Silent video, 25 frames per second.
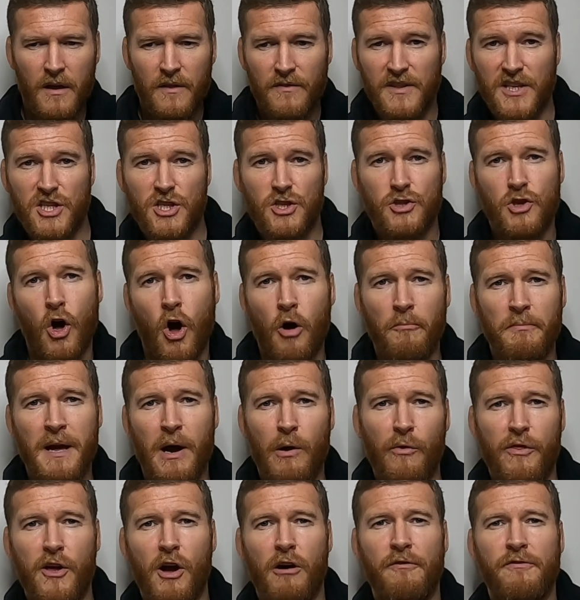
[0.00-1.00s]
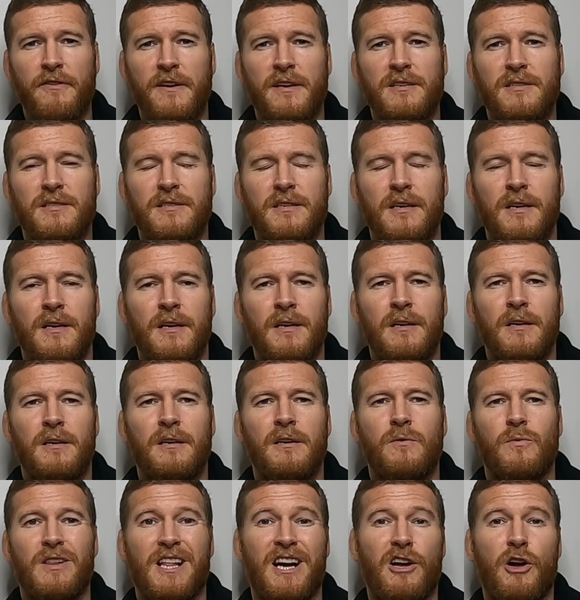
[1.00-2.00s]
They stormed out the office.
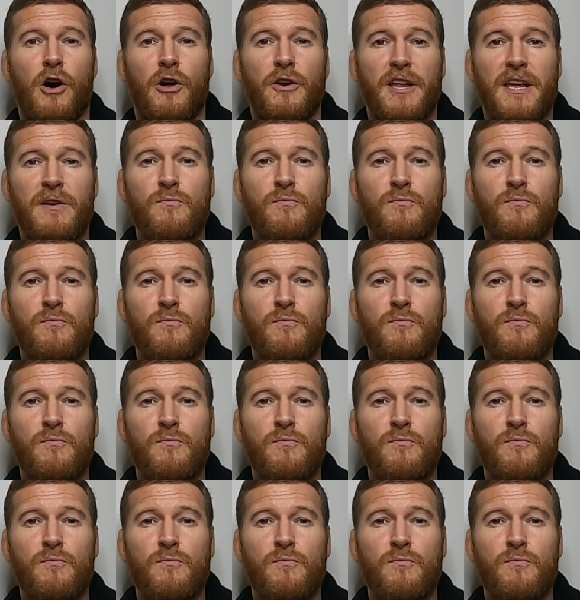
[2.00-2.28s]
Well, hang on.